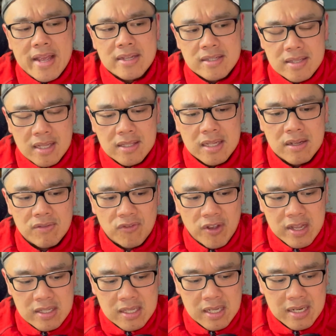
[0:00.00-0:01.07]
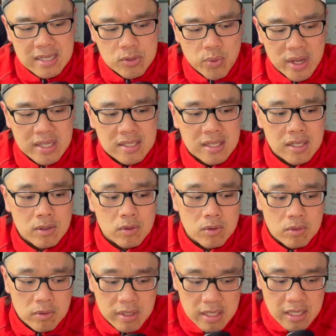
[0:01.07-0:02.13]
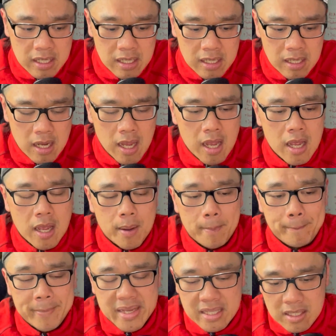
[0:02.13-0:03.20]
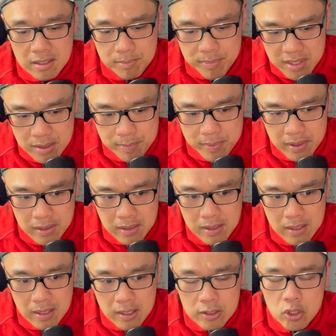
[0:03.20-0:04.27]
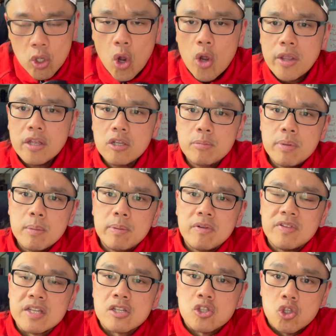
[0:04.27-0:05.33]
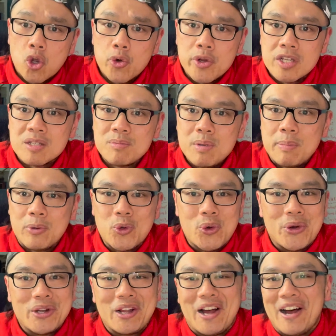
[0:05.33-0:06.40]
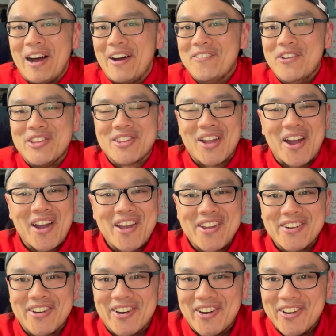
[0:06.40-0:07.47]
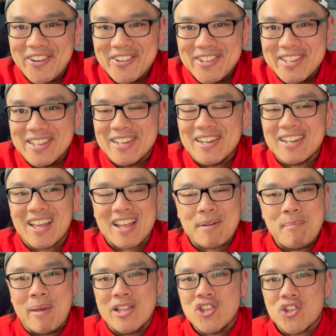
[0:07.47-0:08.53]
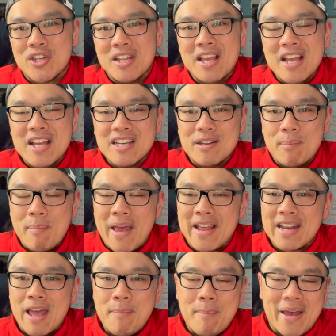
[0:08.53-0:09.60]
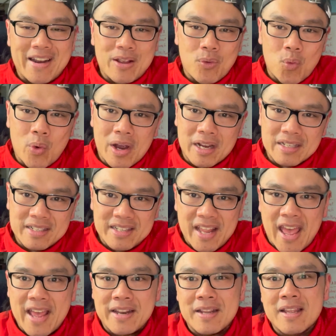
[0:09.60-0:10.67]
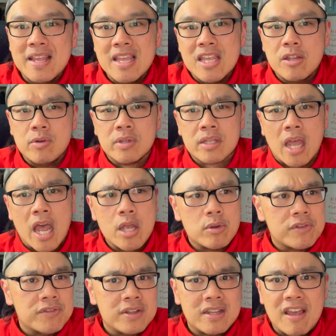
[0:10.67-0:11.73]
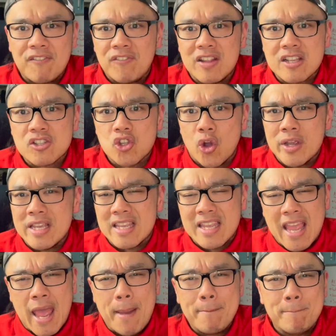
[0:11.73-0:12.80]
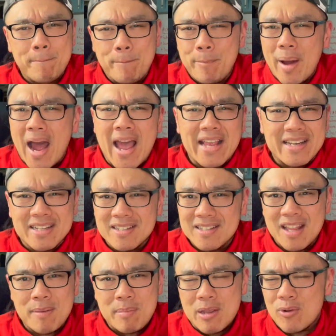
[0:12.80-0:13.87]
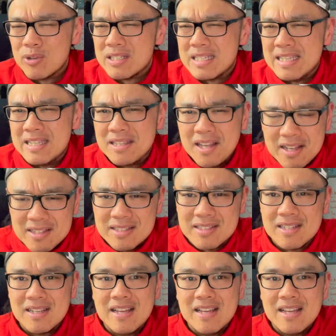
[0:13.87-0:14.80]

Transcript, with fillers: I started investing. That's why I started reading, meeting people, talking to people, the stories, people who retired early. Like I mentioned, the man I met at work, Dan, he retired with Netflix stock. He kept buying the dip. He was nuts.